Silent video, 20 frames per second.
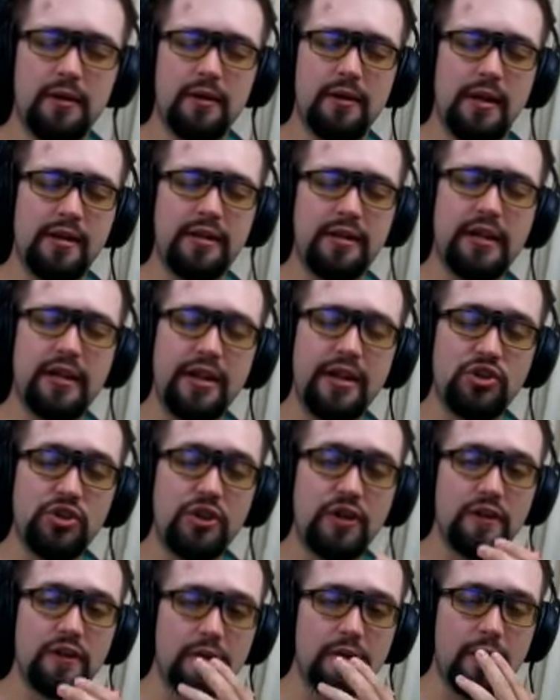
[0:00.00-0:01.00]

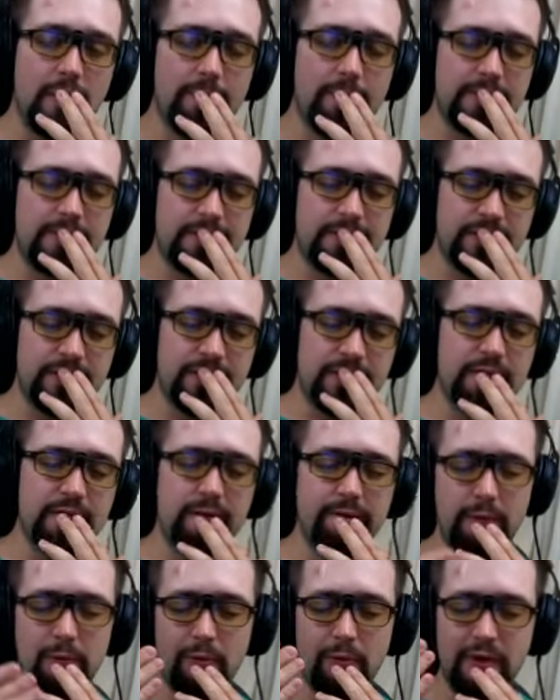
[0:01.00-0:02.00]
engaging in the comments section.
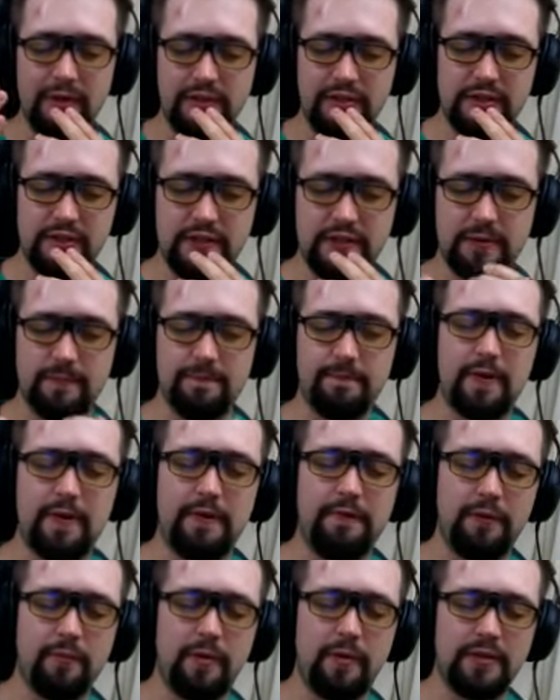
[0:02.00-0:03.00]
If you want
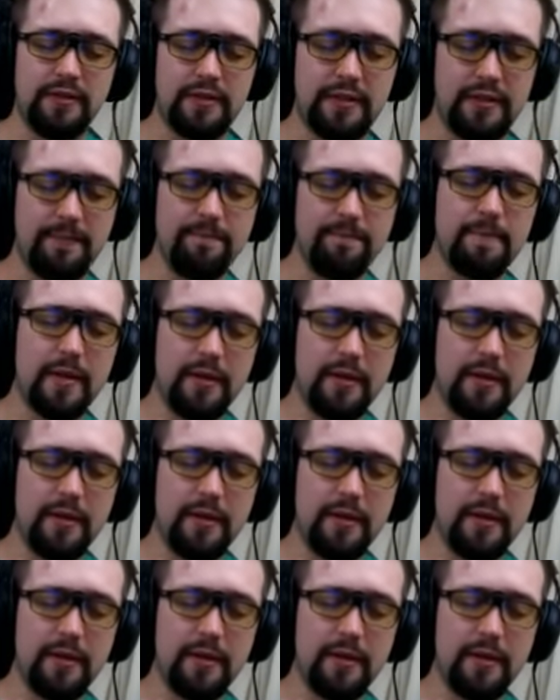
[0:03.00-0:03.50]
to